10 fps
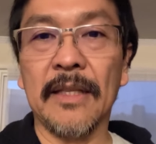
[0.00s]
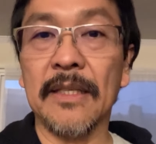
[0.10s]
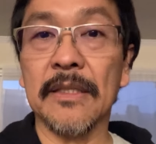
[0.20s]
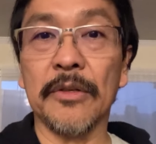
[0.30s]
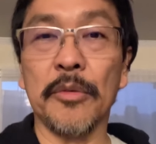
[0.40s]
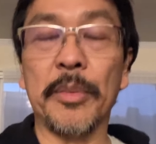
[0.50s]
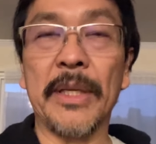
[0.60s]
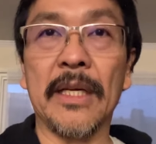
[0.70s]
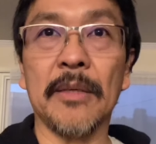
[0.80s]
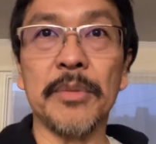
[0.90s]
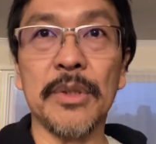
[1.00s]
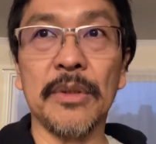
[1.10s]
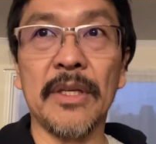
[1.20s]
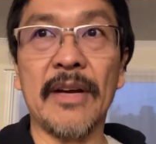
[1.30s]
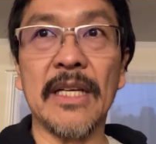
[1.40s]
things are opening up.
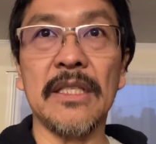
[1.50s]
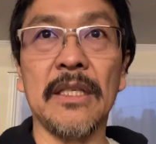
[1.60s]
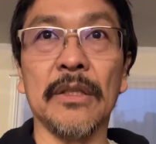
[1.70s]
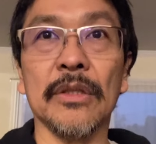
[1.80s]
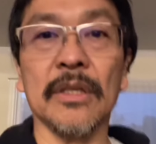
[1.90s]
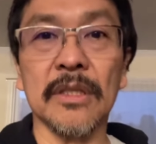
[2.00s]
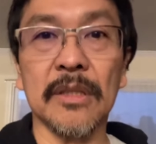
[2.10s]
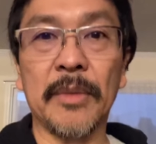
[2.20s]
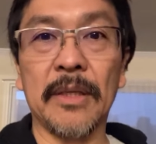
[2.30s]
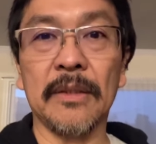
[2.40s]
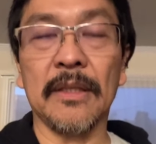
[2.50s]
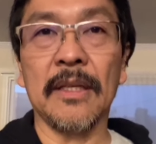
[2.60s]
So they're actually in talks about